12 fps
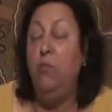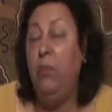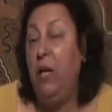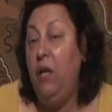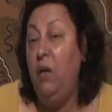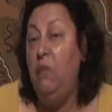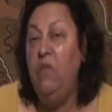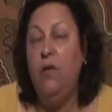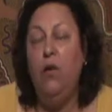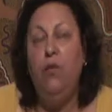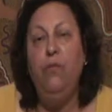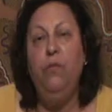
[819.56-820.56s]
by
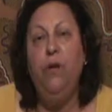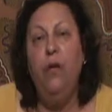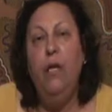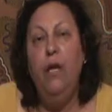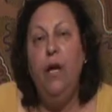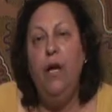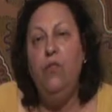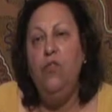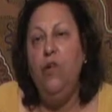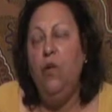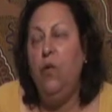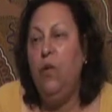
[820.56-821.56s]
himself, and
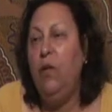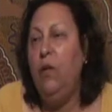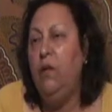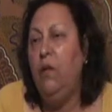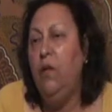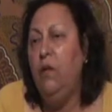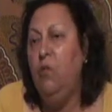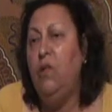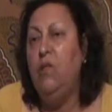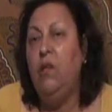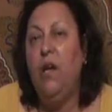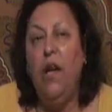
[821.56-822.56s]
so he
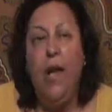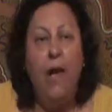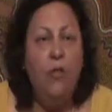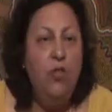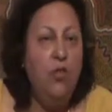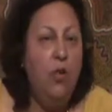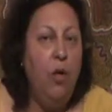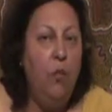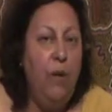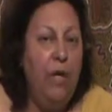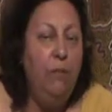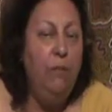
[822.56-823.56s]
wasn't allowed to go
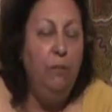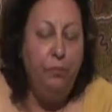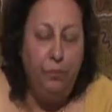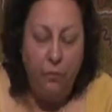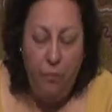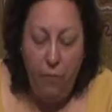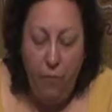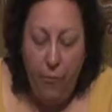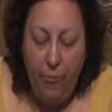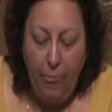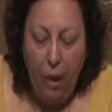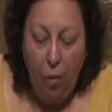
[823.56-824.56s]
in.
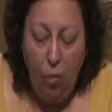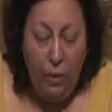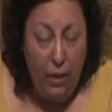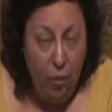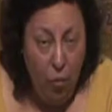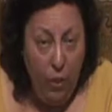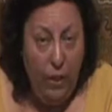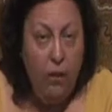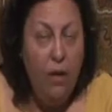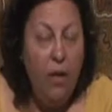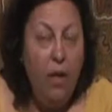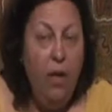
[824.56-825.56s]
When I
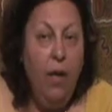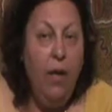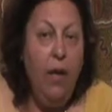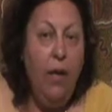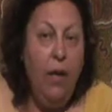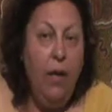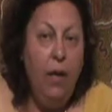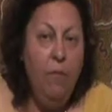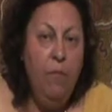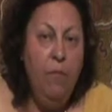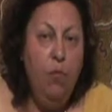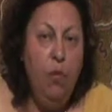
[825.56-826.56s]
went,
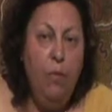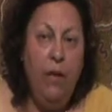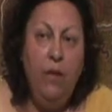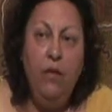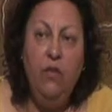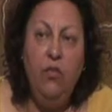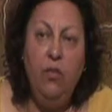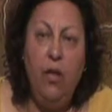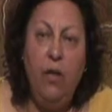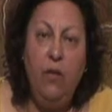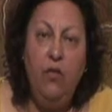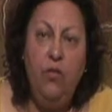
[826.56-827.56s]
we managed
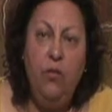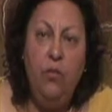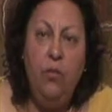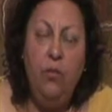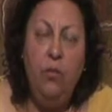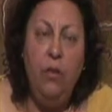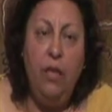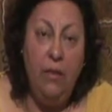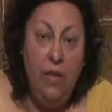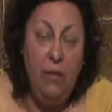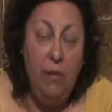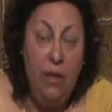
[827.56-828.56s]
to get
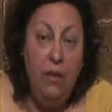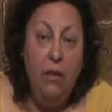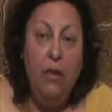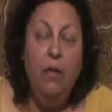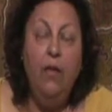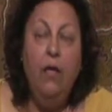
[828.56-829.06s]
him in